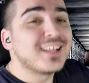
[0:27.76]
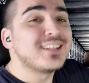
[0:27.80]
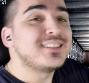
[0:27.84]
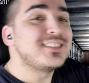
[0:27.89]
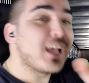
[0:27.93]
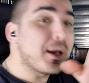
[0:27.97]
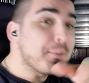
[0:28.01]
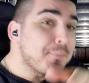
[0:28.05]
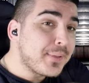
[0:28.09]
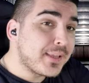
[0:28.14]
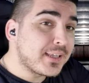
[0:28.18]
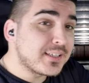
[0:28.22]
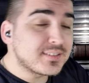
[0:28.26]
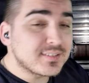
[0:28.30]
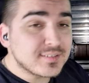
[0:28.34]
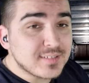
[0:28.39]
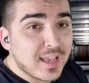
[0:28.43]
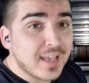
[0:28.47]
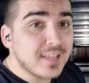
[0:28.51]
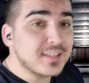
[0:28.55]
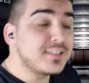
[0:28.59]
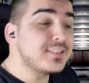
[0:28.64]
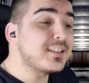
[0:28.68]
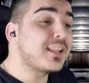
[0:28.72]
that being
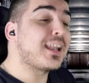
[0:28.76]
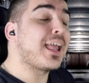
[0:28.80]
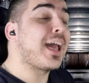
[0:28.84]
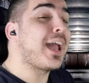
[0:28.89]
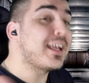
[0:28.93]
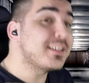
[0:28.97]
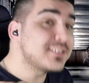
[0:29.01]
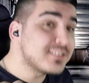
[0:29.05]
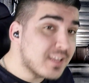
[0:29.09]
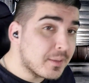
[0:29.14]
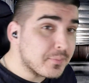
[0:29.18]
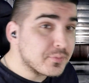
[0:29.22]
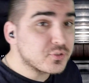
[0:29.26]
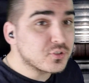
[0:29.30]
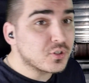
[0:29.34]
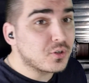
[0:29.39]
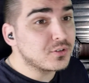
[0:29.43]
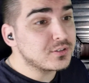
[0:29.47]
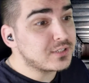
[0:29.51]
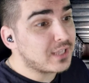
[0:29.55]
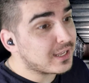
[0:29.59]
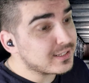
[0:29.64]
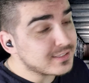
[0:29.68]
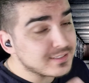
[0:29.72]
said, in the last
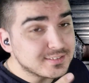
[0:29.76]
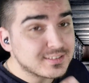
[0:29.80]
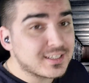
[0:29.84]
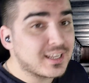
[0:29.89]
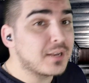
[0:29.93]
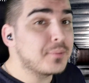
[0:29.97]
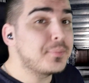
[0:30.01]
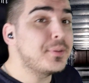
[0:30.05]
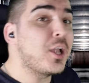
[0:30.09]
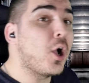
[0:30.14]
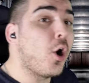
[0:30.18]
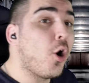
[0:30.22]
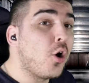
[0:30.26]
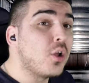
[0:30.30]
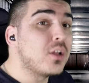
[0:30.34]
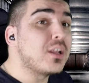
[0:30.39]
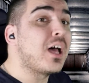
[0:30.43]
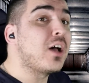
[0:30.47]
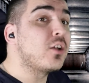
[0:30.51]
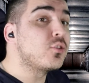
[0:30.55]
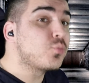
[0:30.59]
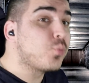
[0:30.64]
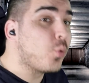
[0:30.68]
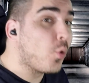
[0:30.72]
episode, yeah, this is gonna be
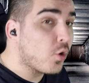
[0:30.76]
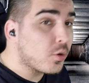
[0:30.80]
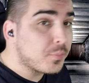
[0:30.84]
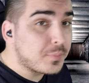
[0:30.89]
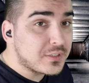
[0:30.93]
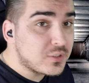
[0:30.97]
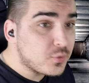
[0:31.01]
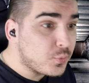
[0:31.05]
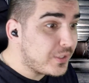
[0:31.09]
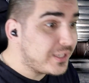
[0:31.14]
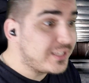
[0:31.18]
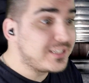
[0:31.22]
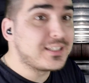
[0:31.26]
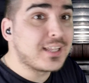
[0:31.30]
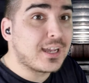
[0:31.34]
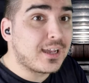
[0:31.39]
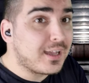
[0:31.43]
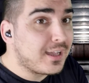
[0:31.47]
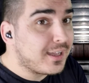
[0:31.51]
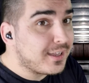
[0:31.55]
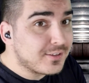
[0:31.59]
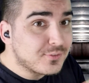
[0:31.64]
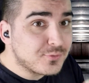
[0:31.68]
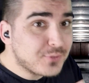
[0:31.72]
all-out war between
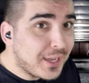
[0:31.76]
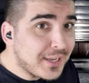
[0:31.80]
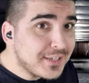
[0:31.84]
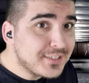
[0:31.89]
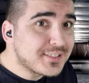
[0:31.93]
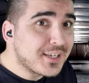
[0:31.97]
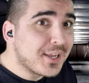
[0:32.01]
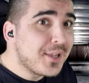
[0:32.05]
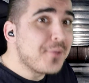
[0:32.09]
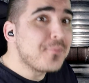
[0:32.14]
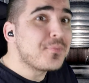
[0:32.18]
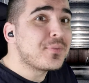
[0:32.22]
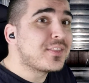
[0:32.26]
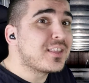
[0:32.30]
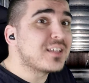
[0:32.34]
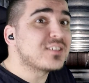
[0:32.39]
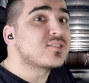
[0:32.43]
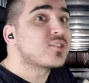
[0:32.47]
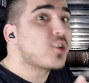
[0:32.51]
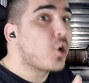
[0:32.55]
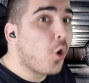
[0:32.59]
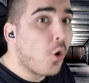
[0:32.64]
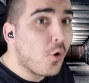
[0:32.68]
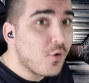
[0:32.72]
the, right, the
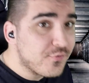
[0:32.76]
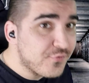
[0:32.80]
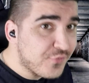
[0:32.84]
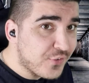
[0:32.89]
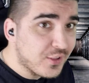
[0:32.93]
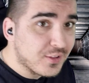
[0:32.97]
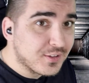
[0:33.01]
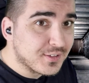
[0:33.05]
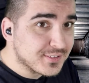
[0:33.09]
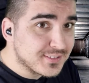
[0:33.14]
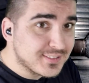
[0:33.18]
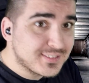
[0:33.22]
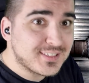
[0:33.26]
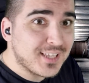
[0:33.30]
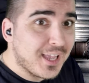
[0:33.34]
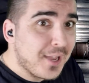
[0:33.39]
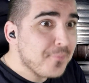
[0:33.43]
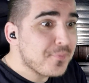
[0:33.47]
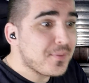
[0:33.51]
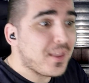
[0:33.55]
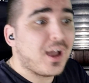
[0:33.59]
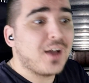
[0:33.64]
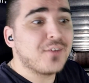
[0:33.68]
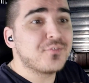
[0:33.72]
Scofields
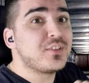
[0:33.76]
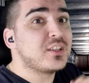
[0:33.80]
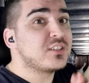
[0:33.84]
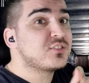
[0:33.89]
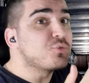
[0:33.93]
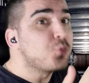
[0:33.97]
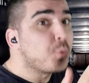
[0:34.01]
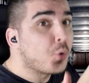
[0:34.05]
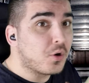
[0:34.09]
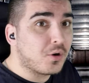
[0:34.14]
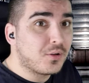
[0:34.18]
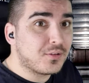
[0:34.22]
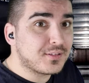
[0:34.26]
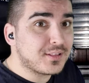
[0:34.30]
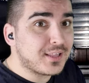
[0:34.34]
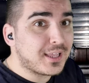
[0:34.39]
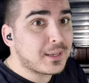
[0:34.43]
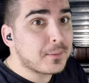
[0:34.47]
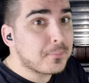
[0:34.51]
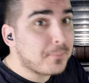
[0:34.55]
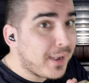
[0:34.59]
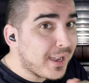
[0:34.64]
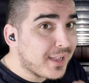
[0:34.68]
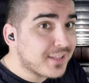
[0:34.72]
of this world.
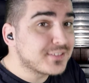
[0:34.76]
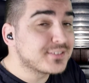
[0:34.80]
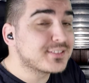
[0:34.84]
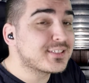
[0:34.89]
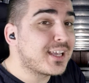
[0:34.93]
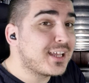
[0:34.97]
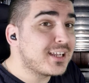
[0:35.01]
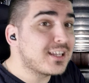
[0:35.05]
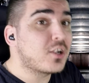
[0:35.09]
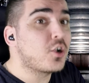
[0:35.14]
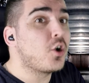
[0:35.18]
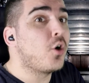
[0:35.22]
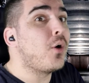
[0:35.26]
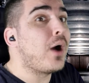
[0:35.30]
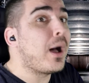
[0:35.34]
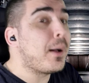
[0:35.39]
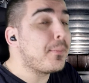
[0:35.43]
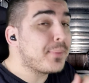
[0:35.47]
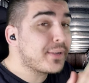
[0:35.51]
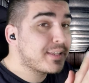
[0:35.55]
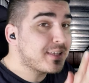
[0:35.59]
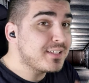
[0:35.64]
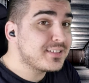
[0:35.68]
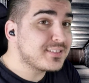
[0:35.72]
Like, Michael's gonna go
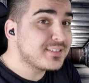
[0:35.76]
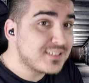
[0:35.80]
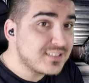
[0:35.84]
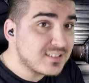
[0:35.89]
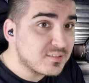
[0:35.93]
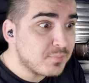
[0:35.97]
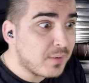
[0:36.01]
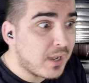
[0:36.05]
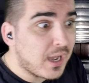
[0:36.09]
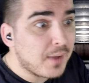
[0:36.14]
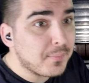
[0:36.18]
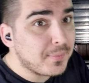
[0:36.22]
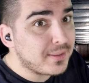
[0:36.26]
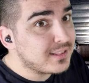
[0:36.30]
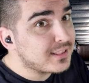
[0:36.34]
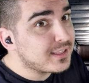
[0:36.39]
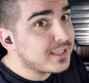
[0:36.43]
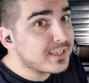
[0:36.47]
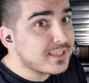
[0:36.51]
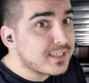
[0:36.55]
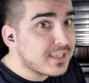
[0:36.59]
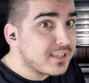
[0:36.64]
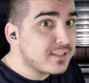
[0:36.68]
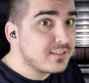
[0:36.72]
up against his mom and
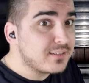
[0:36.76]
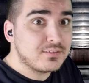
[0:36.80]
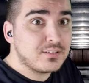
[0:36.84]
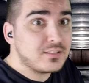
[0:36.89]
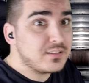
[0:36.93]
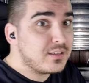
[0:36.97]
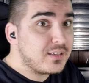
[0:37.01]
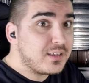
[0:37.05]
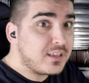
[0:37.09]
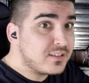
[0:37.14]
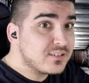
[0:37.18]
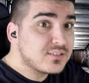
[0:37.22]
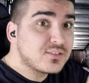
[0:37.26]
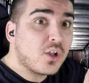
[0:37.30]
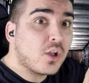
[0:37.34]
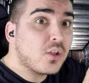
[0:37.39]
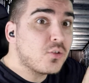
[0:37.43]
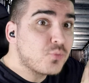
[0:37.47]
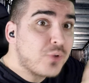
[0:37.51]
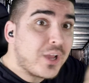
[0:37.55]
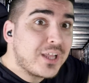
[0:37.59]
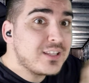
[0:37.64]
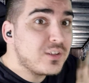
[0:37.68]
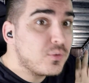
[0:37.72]
Lincoln is
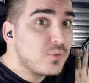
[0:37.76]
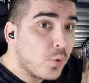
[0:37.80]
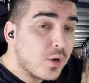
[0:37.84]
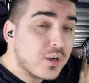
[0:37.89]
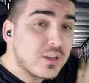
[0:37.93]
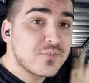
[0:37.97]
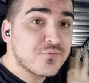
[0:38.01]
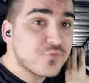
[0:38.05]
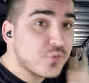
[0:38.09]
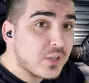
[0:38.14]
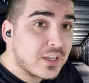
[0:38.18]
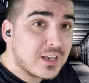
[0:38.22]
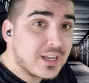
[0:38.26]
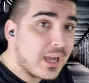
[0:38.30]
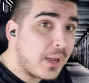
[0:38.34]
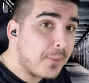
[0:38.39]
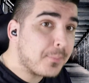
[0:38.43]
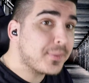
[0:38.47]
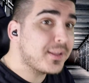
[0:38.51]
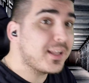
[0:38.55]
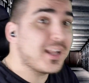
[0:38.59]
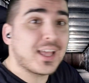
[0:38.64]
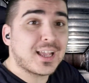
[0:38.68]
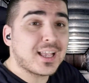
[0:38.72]
already working for the
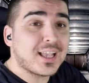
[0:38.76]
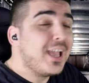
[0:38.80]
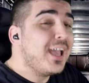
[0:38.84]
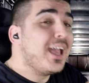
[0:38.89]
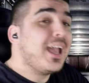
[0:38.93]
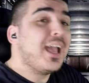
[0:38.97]
company. Like,